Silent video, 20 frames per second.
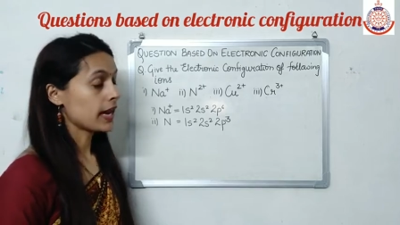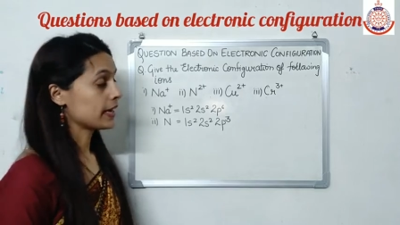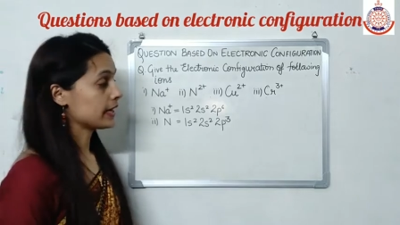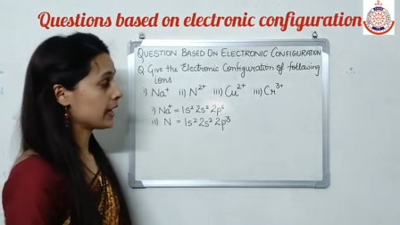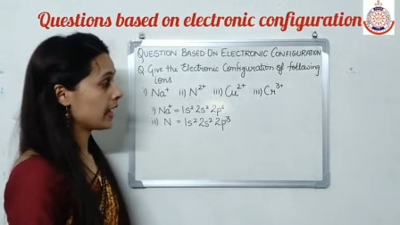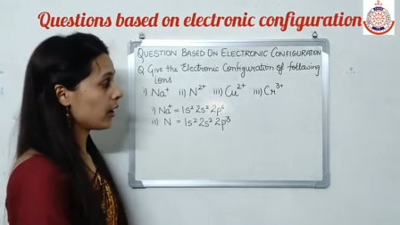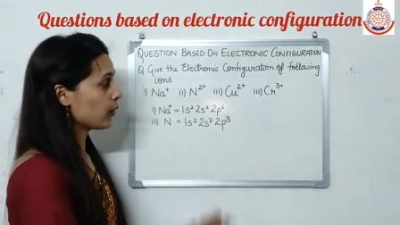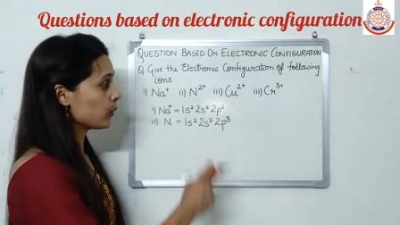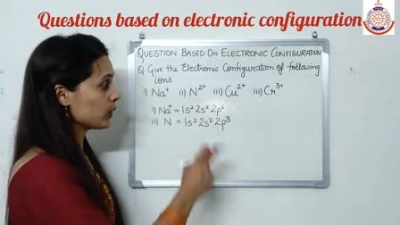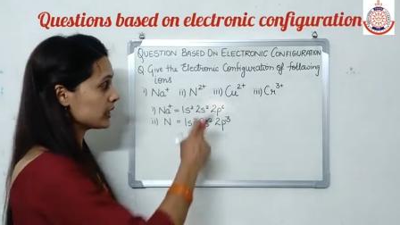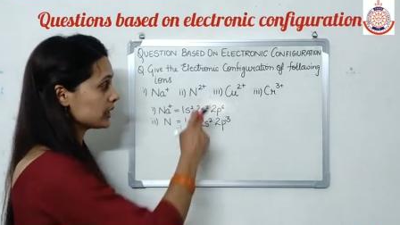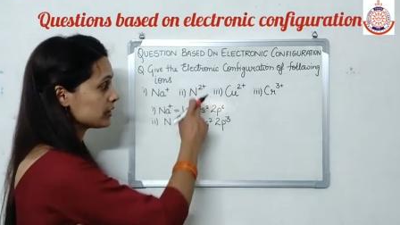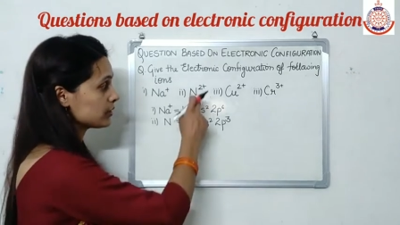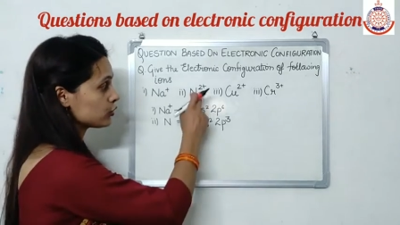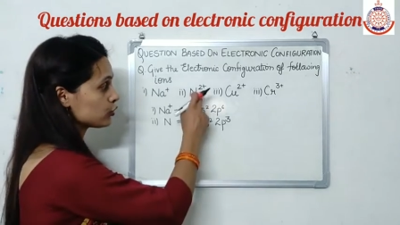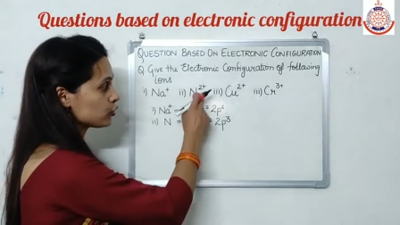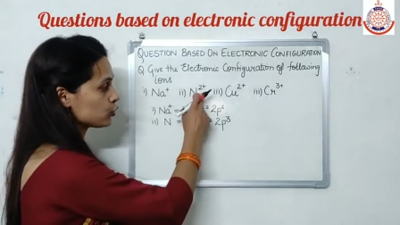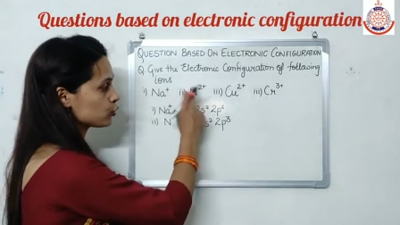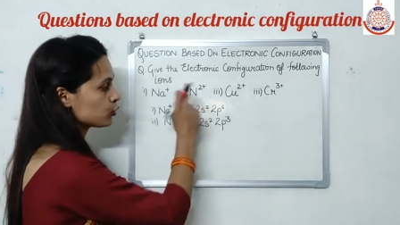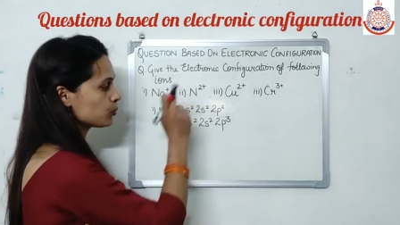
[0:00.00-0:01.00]
Now it
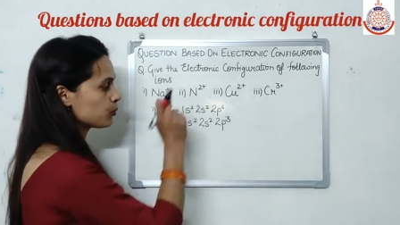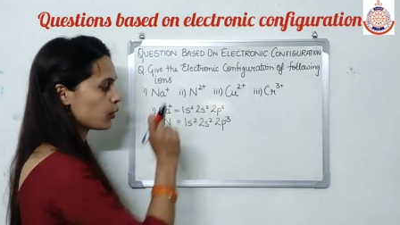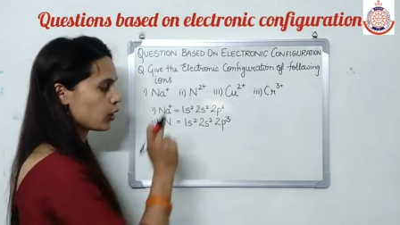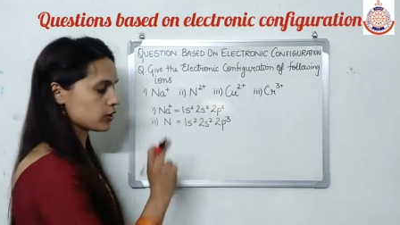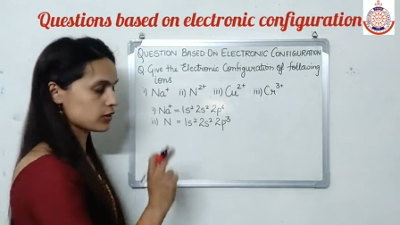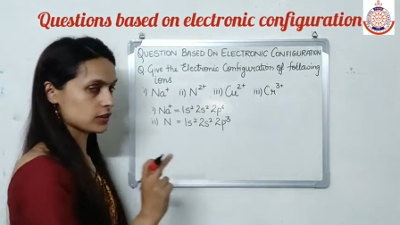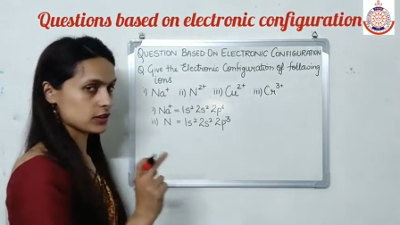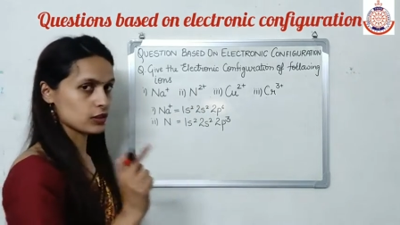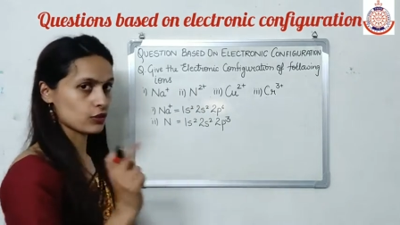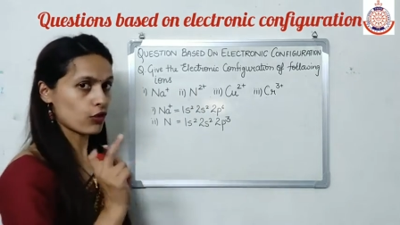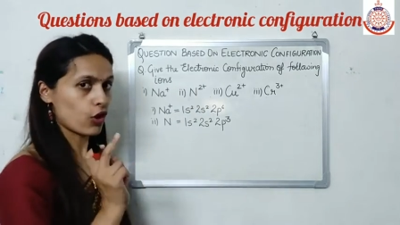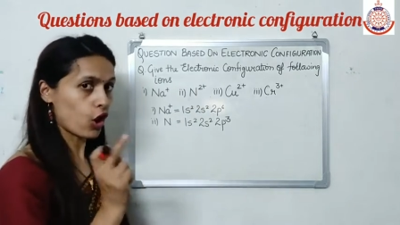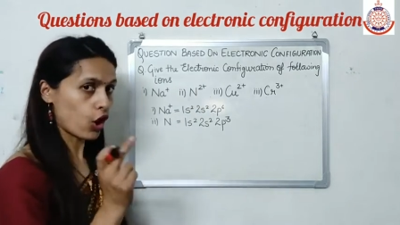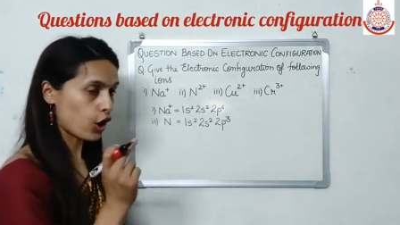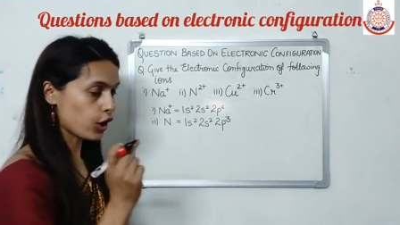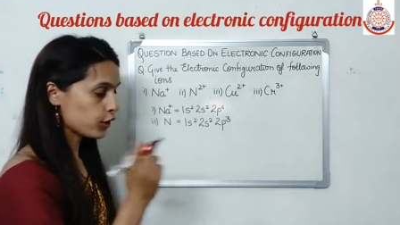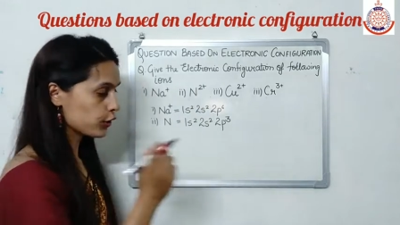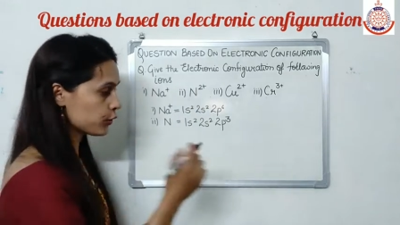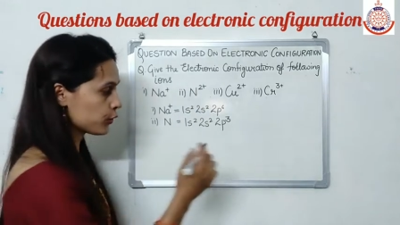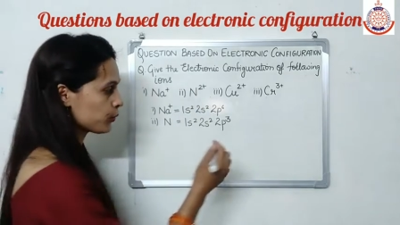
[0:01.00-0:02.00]
is 2 positive,
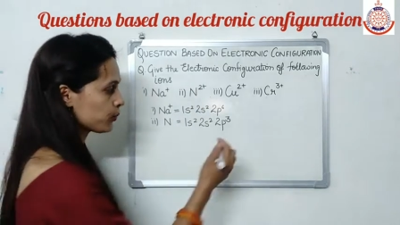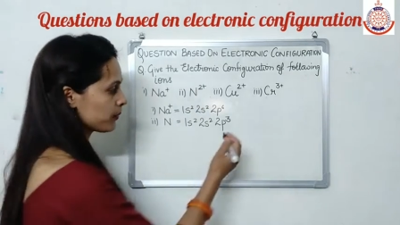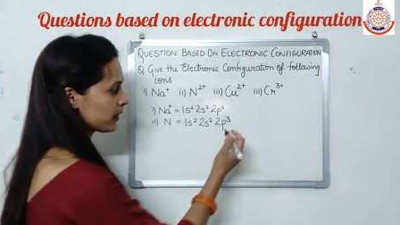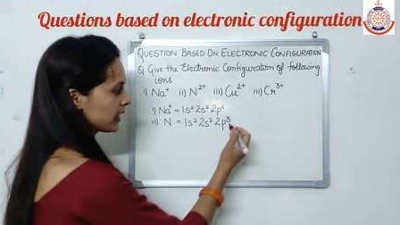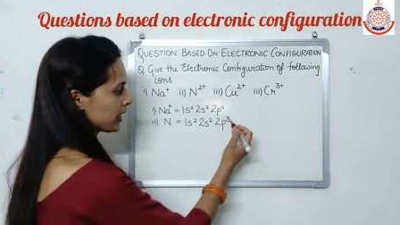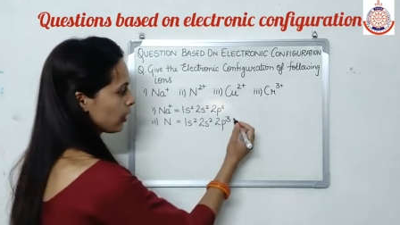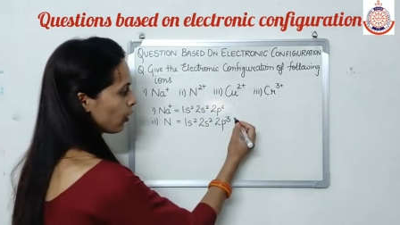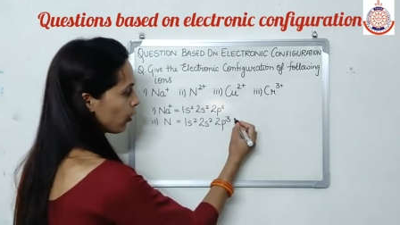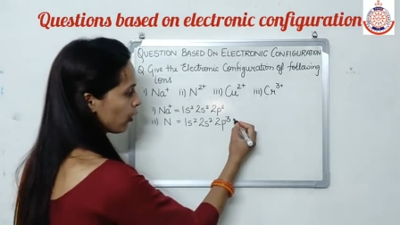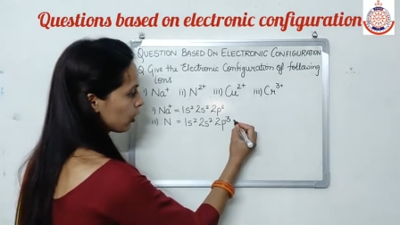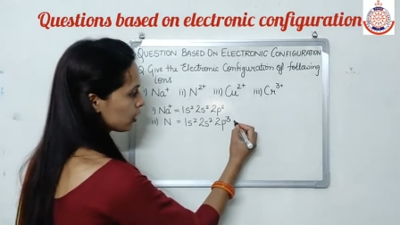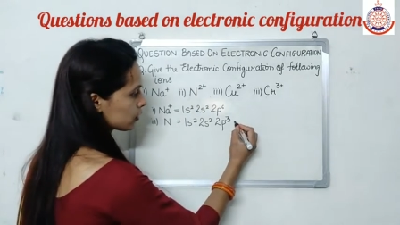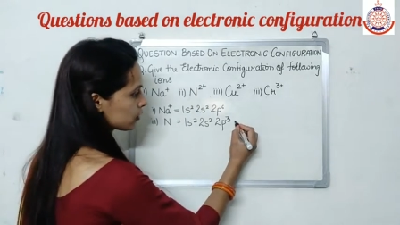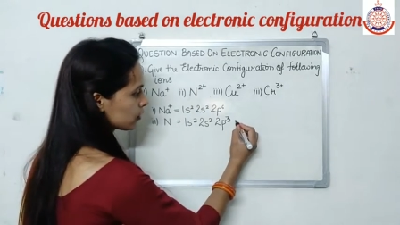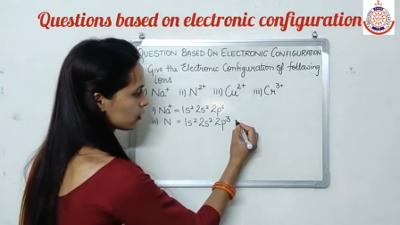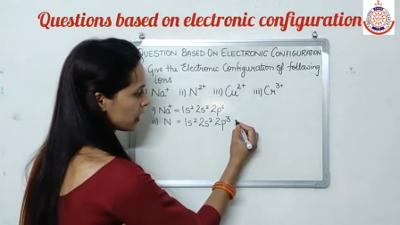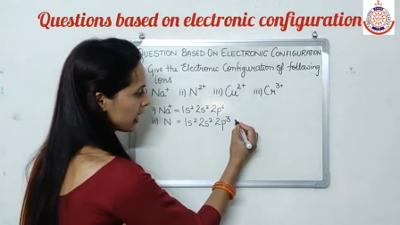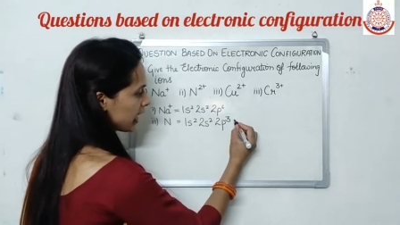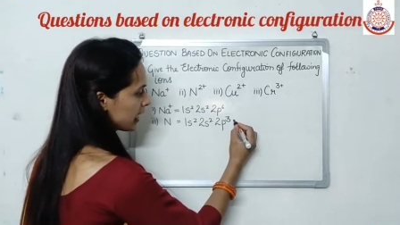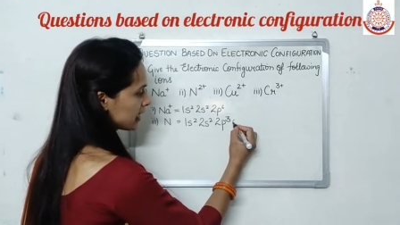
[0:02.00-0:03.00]
or you may
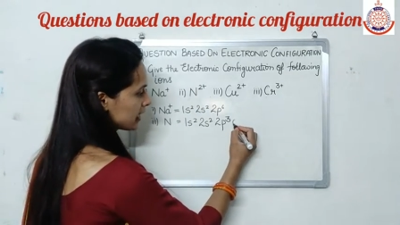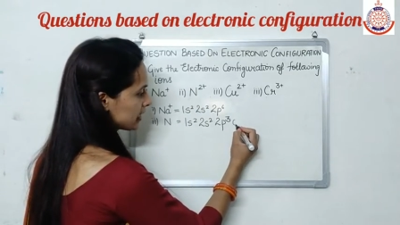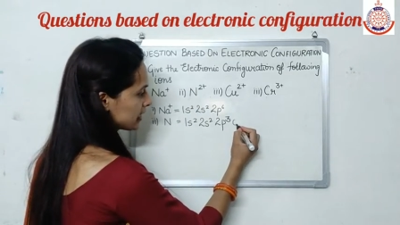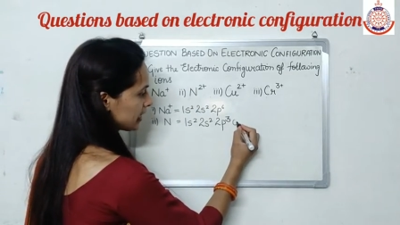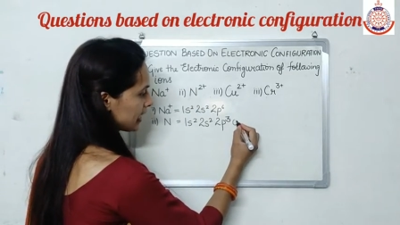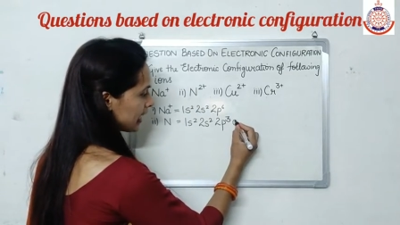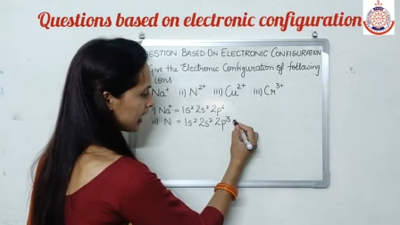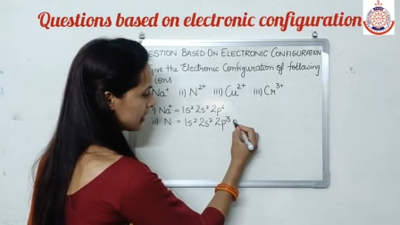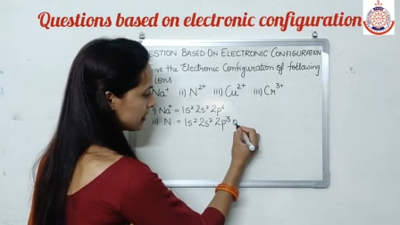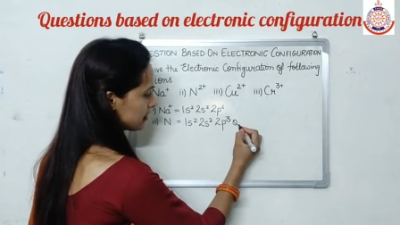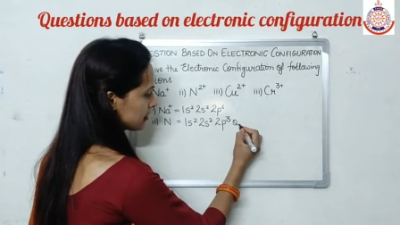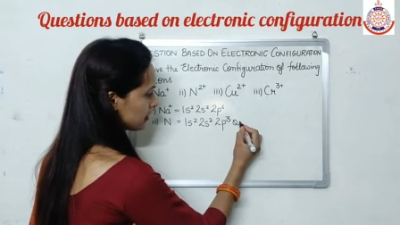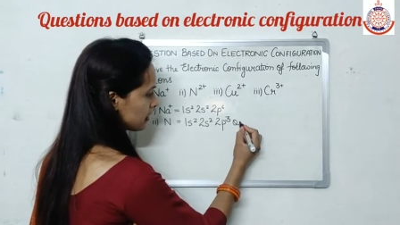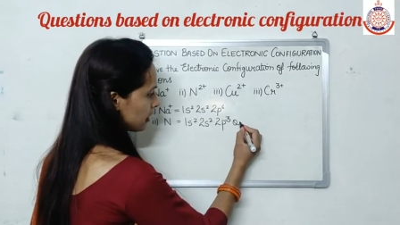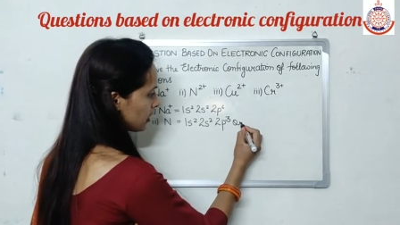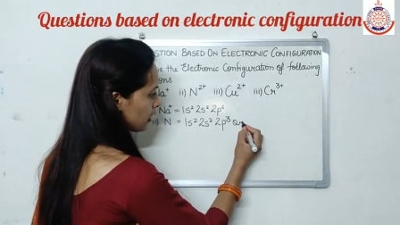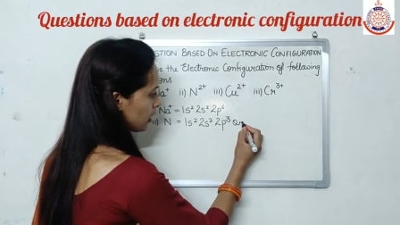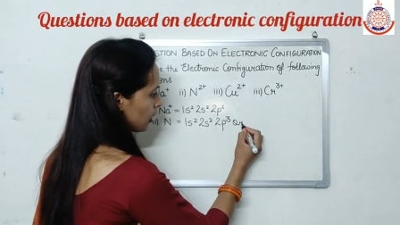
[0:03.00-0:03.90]
also write it as